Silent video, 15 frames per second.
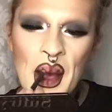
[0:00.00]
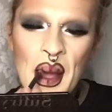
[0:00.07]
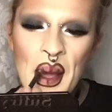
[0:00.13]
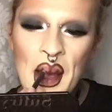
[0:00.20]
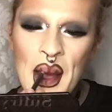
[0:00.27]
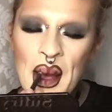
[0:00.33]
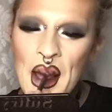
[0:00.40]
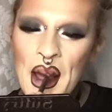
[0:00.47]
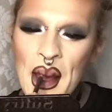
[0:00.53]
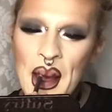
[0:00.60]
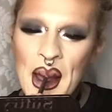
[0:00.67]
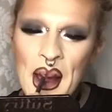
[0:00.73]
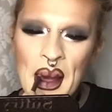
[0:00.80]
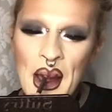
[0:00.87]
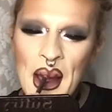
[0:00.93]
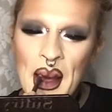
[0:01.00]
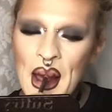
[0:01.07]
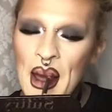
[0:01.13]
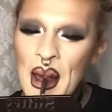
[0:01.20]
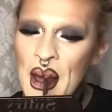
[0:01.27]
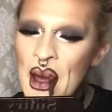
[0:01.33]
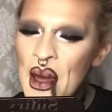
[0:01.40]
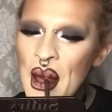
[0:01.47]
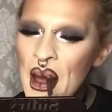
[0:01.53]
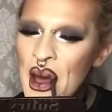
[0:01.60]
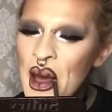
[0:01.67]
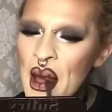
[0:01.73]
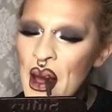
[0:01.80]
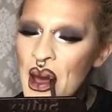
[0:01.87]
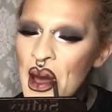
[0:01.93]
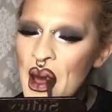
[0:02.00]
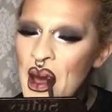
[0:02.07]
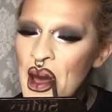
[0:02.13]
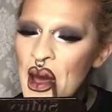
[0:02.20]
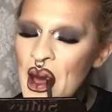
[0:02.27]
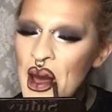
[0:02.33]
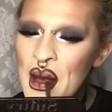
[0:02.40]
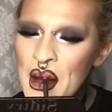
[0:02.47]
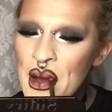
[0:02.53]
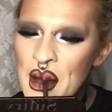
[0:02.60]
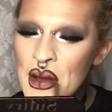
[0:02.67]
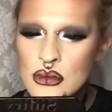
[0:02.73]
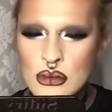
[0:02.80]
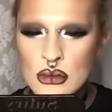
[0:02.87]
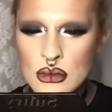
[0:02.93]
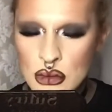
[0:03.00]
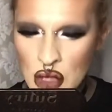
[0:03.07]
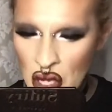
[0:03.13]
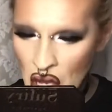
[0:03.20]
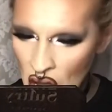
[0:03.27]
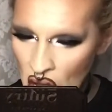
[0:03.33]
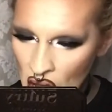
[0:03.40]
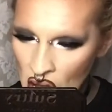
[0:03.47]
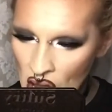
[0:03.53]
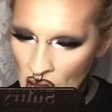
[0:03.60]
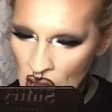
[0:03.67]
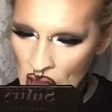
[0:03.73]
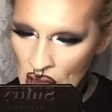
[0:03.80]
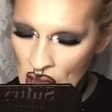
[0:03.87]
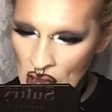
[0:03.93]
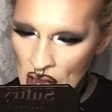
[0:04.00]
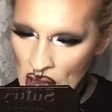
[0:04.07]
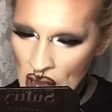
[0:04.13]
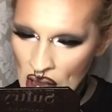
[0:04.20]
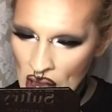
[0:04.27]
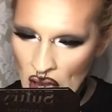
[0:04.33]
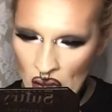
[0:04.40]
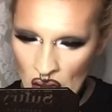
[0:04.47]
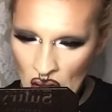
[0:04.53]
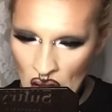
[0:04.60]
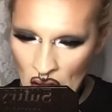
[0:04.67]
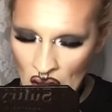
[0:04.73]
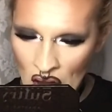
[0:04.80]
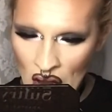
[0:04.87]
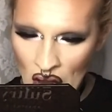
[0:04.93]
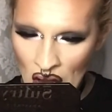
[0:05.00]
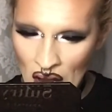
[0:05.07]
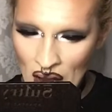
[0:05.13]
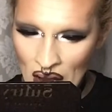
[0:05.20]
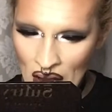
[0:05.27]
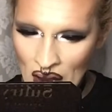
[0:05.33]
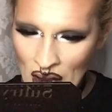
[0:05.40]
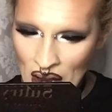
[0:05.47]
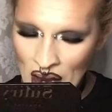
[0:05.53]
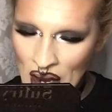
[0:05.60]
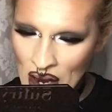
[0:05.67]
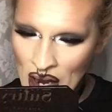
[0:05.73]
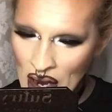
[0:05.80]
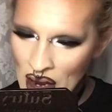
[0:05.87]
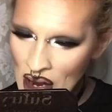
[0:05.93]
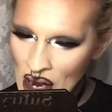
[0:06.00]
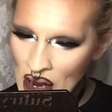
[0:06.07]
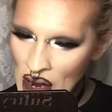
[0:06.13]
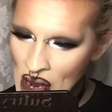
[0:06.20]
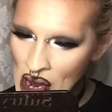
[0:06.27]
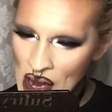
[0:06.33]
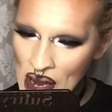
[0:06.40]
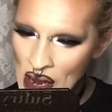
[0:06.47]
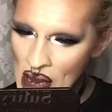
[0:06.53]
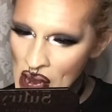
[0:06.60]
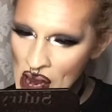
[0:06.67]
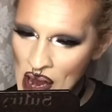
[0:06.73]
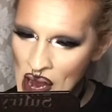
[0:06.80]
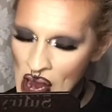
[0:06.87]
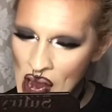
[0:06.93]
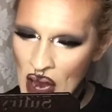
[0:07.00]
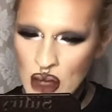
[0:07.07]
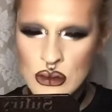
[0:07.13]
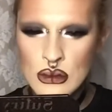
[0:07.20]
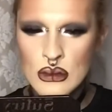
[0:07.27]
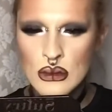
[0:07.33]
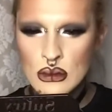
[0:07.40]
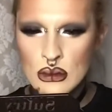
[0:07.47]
and copy what I'm doing, or just outline your lips and have big Pete Burns lips.